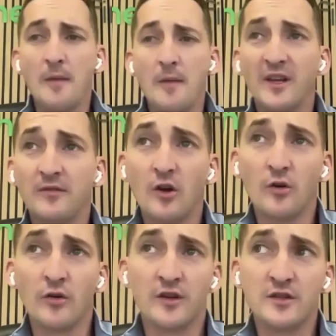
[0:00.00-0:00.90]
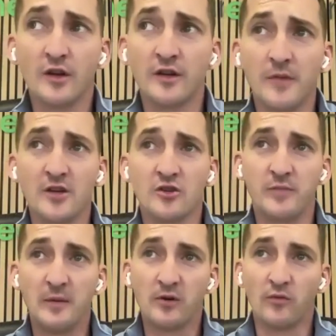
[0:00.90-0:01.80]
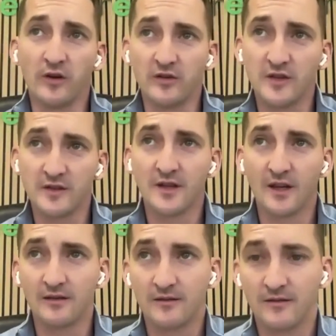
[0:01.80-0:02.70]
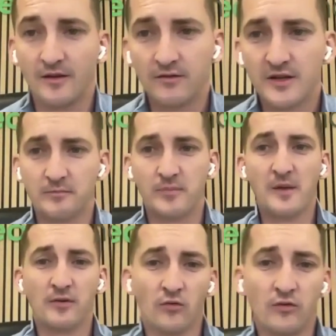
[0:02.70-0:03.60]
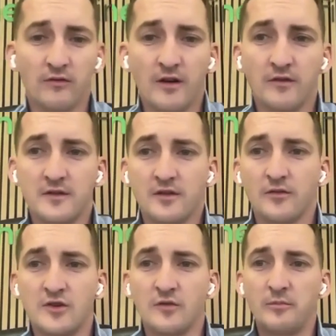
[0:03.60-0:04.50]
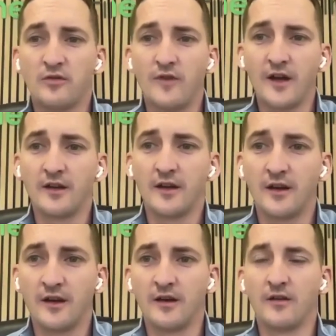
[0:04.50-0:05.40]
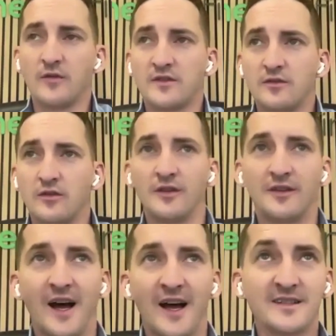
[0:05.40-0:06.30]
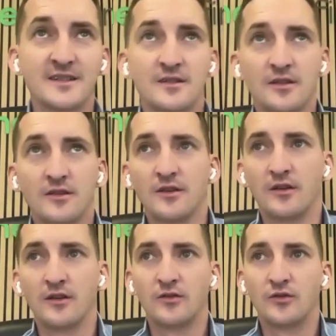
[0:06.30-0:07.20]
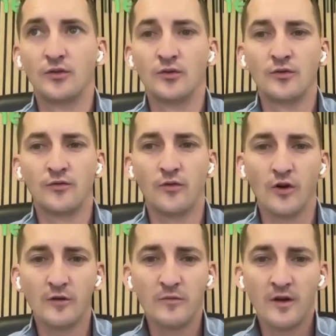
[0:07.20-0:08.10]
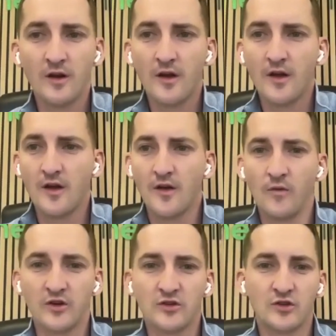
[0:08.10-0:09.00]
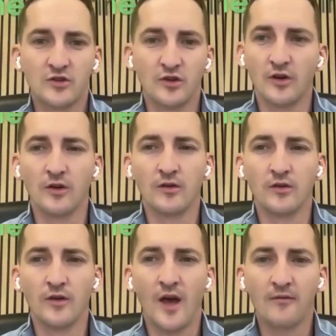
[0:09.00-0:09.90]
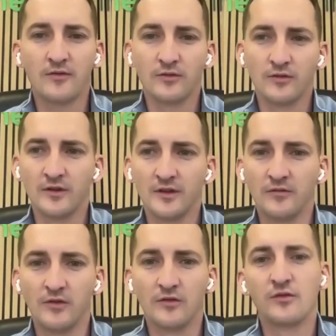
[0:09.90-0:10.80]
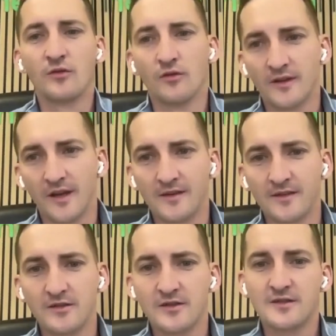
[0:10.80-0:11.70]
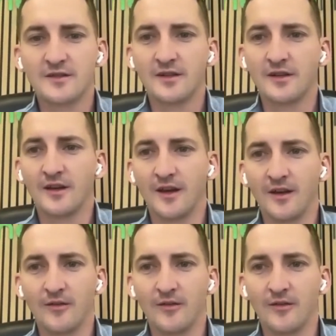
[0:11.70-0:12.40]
I believe no, it's not a major paperwork. It's just that there is a paperwork around it. So we provide what's called DAS2 form, which you have to deliver to your tax agency,